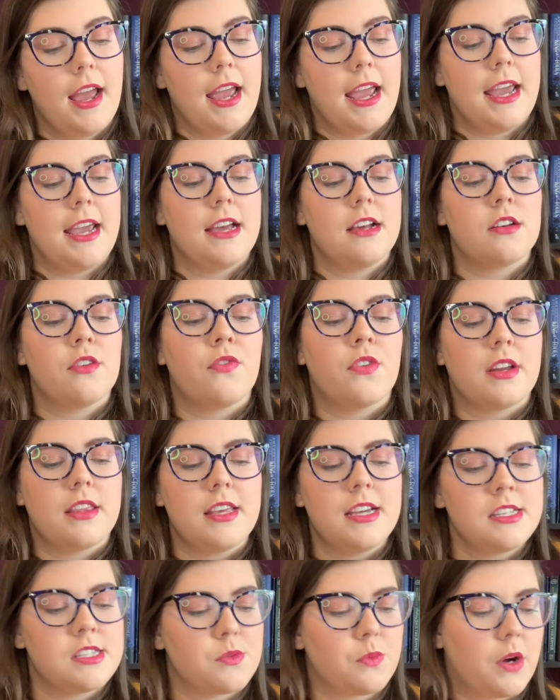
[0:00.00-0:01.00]
And for
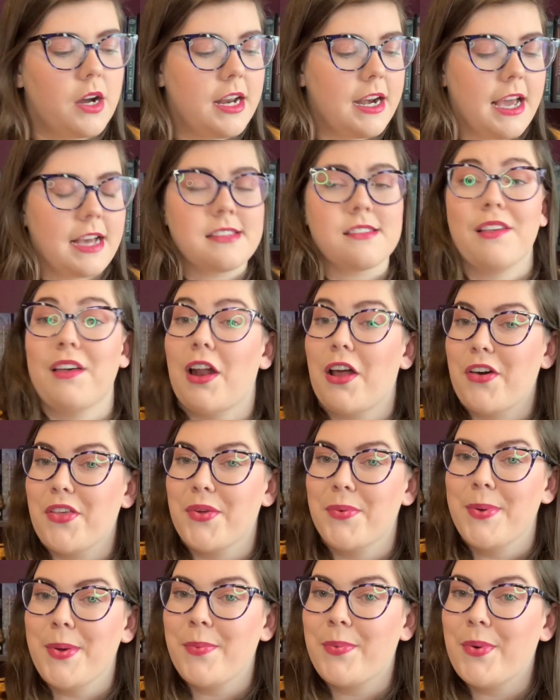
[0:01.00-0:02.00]
this one, as a lot of
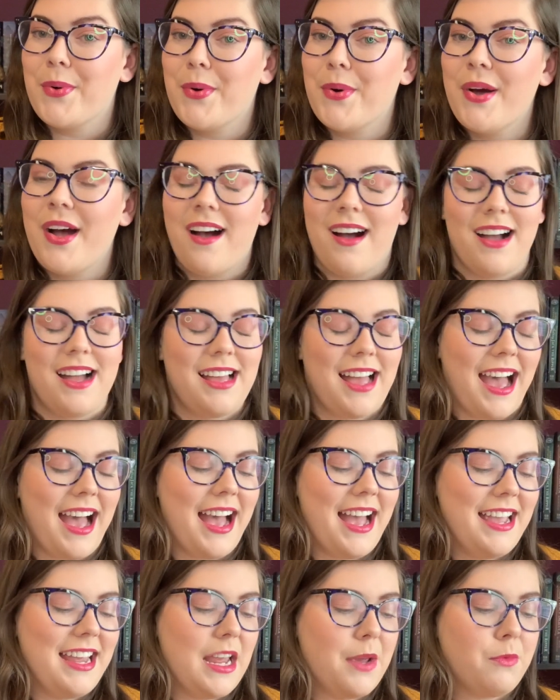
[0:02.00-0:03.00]
other people,
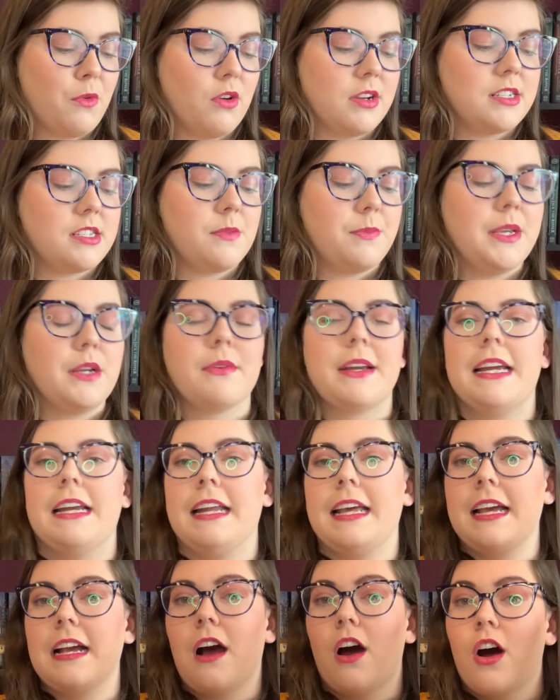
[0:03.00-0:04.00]
I am going to be
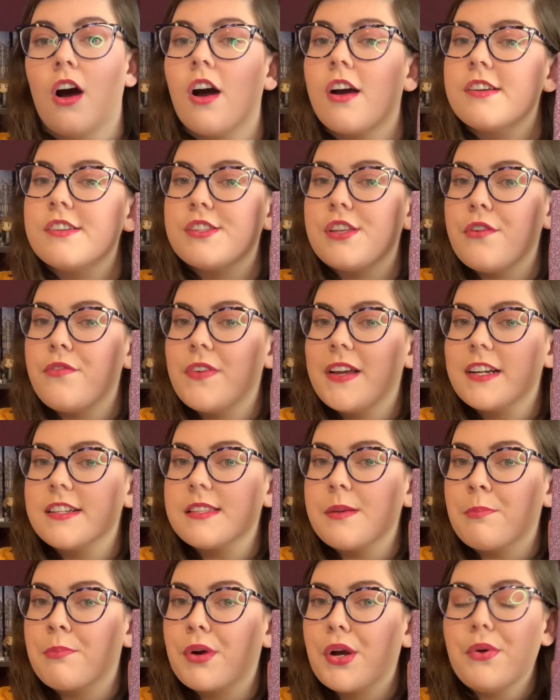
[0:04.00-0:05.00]
reading A Heart So Fierce
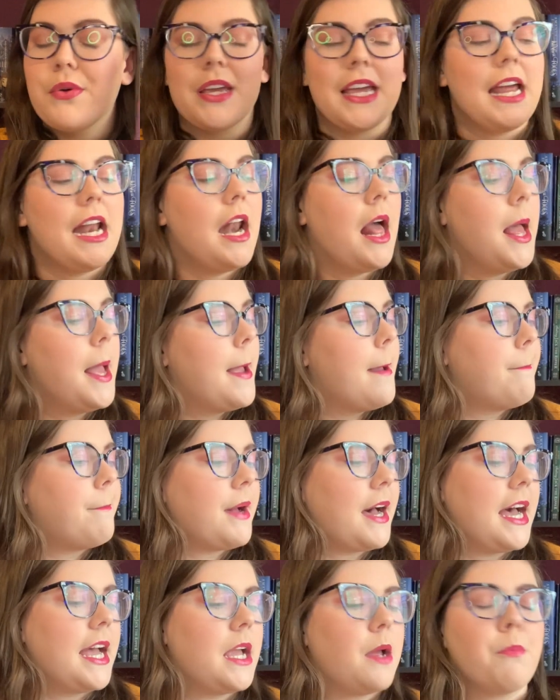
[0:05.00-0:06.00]
and Broken
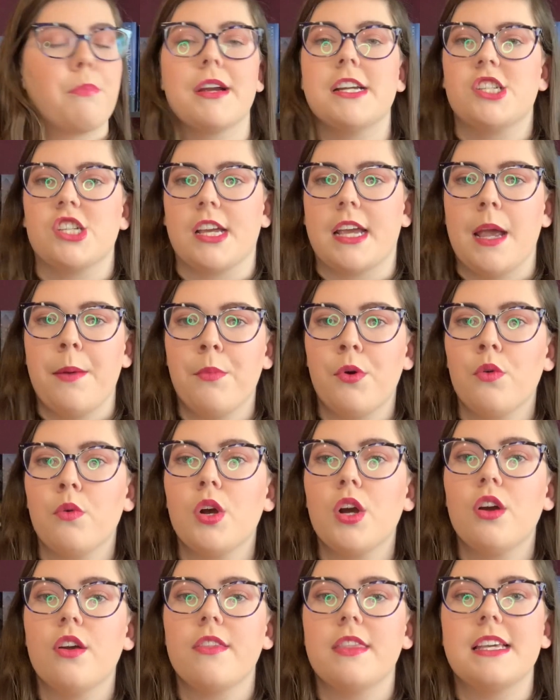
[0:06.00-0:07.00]
by Bridget
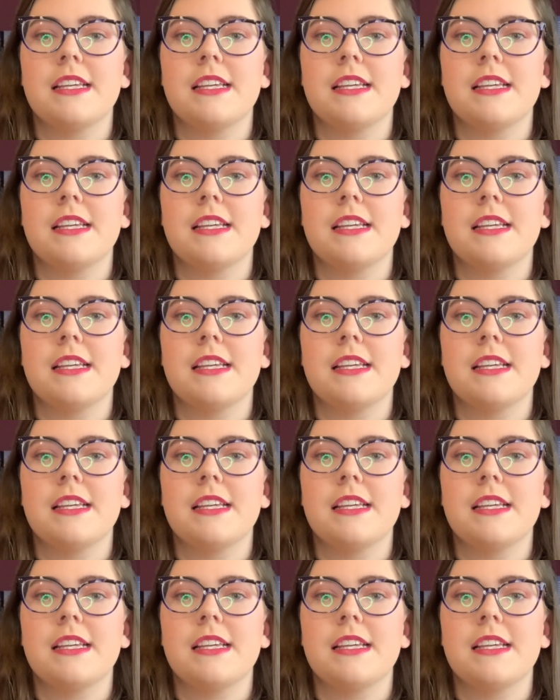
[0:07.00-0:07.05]
Kimmerer.